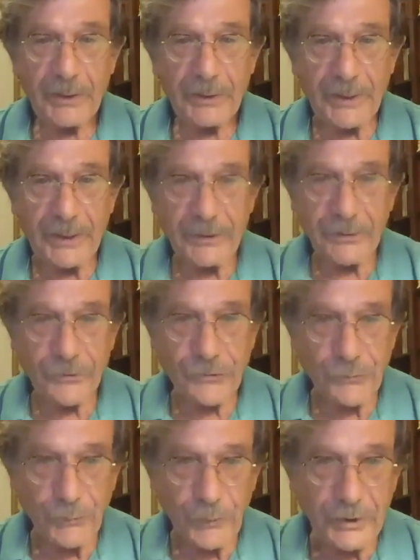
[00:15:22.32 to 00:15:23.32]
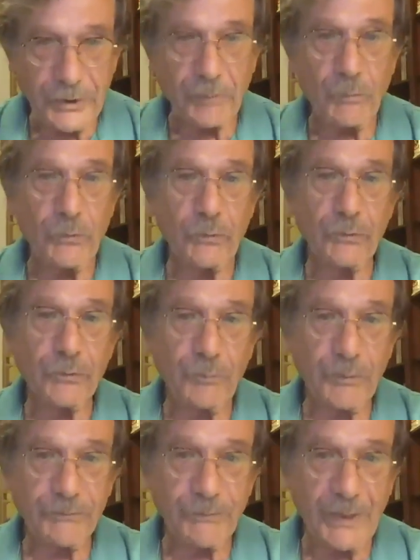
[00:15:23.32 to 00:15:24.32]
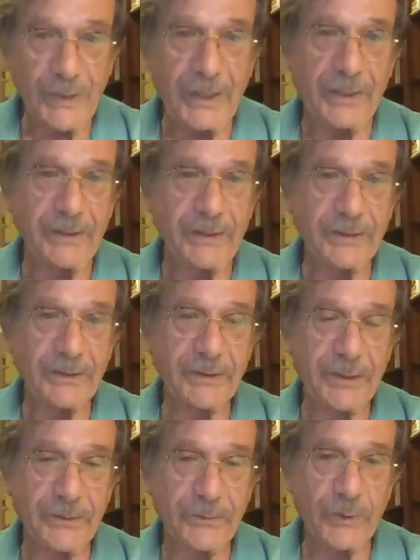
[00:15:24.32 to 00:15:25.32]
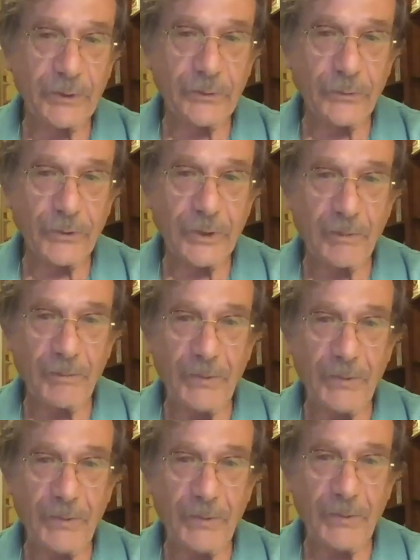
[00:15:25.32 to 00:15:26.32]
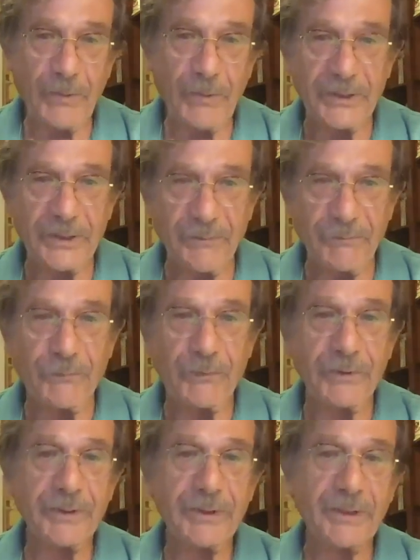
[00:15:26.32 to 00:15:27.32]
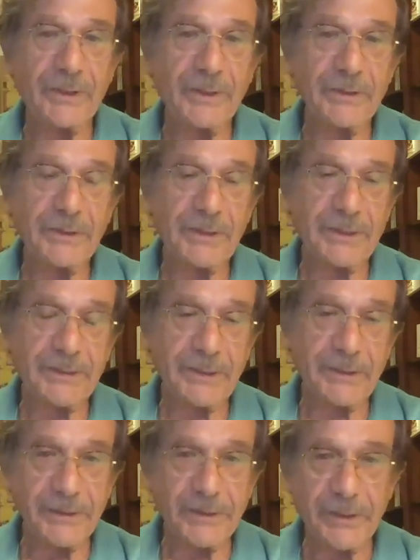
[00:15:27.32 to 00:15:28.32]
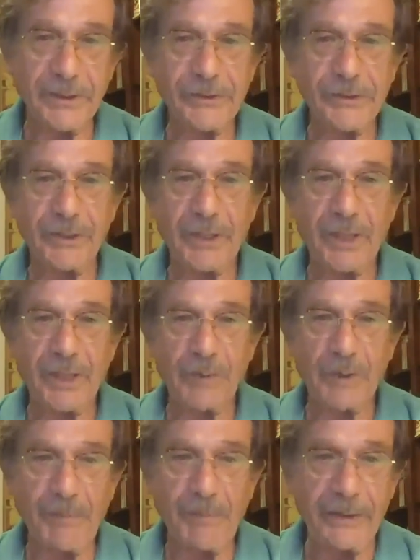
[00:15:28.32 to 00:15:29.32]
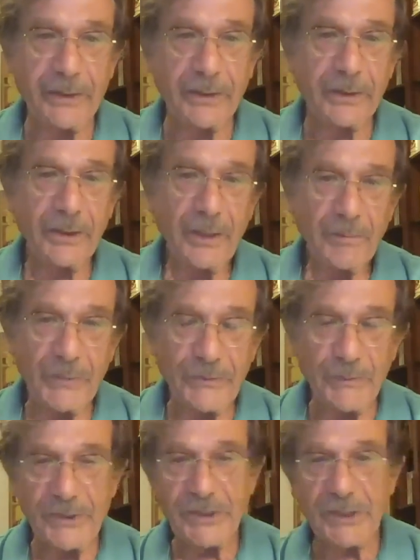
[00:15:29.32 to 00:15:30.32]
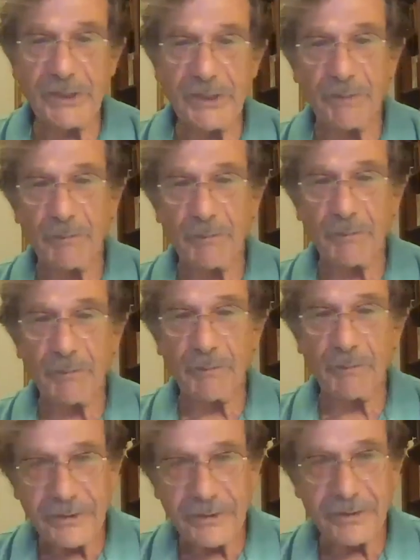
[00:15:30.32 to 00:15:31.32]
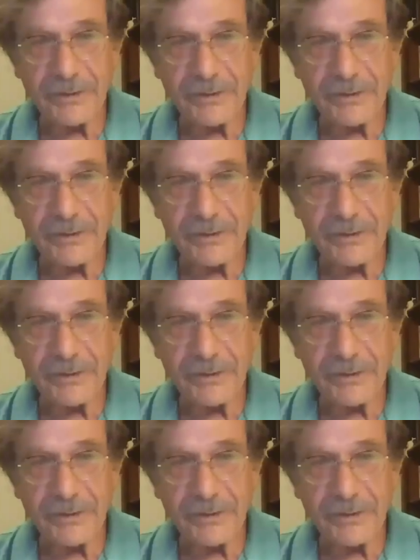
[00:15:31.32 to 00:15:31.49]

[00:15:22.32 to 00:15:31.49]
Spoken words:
that during the work we realized that we're talking about something different. And that's a distinction I've been making between simultaneous